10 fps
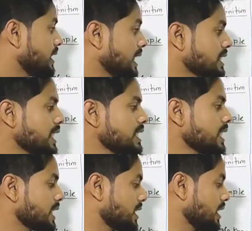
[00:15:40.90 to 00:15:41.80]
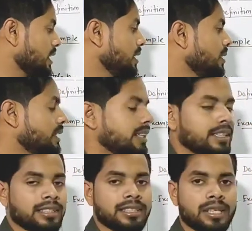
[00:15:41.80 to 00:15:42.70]
tertiary sector
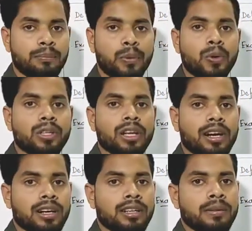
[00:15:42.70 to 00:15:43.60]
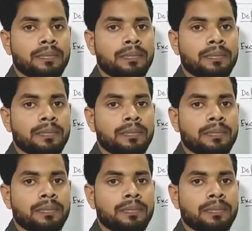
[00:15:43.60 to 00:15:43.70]
support the